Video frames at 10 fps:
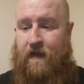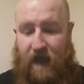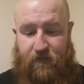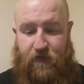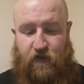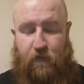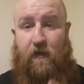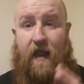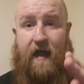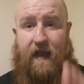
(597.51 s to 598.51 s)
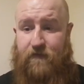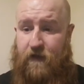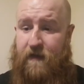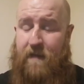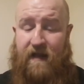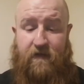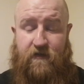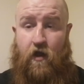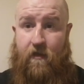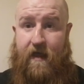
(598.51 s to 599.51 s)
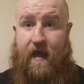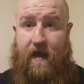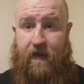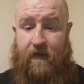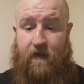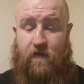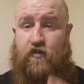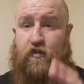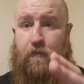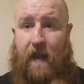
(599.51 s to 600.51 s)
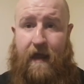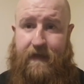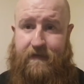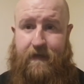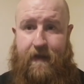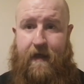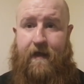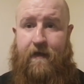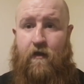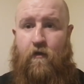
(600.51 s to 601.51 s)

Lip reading: If the demand's not there, the supply isn't there.